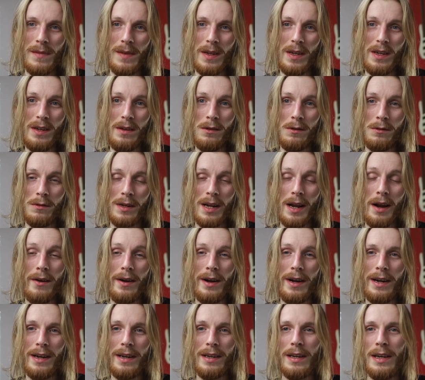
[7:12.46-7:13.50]
you're
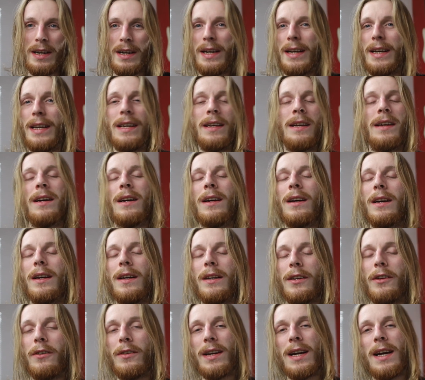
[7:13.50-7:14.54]
carrying a
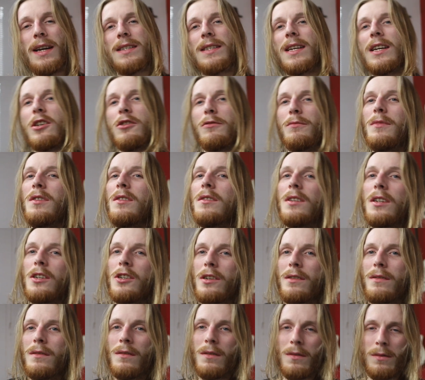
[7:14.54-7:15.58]
UK session
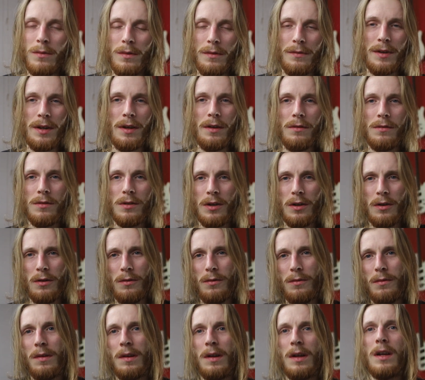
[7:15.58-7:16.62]
musician with you
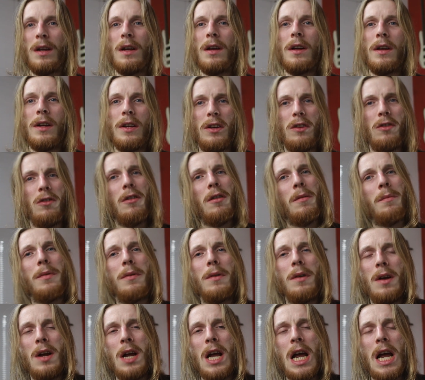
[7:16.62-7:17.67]
to Europe,
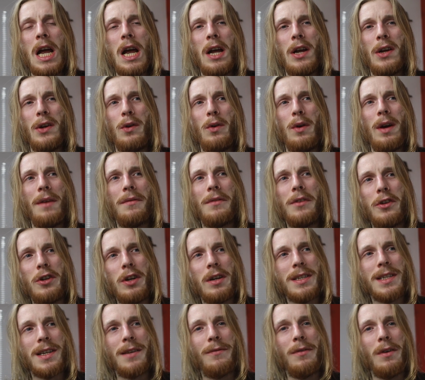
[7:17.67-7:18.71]
you have to
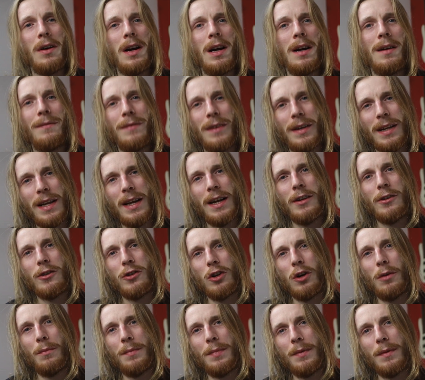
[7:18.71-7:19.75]
justify that that
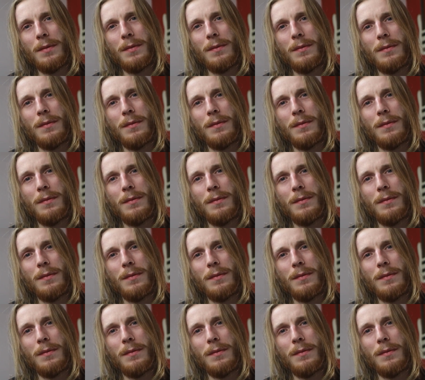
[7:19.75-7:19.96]
job